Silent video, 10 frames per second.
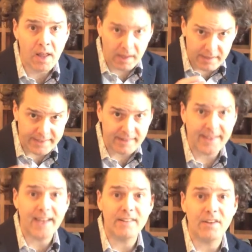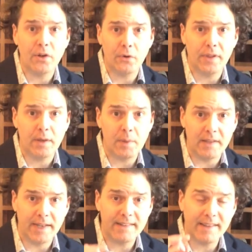I like to get to know them. I
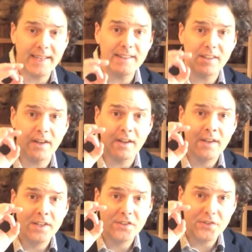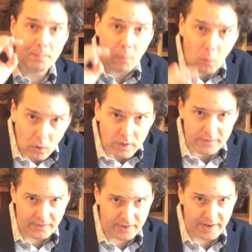like to get to
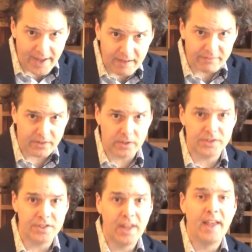support their efforts,